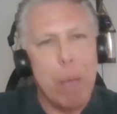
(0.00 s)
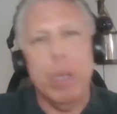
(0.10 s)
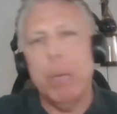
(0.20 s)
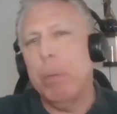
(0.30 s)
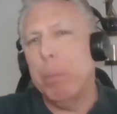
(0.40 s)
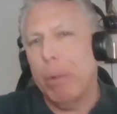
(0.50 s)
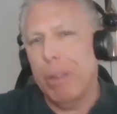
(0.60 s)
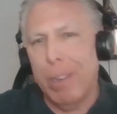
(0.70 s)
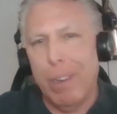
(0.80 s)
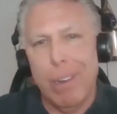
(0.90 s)
how many
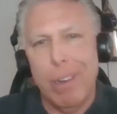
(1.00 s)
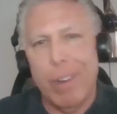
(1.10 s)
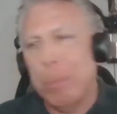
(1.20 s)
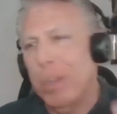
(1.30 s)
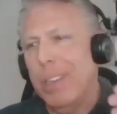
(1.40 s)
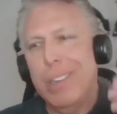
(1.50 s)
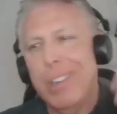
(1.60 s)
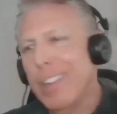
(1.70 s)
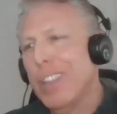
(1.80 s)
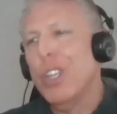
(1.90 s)
people are here, how
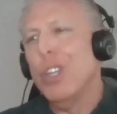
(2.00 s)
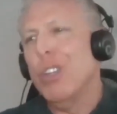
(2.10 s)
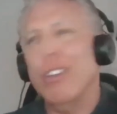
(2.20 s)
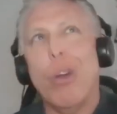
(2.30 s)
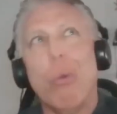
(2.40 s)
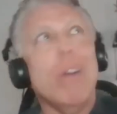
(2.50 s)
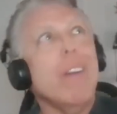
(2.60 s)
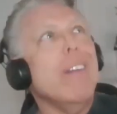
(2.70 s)
many, you know,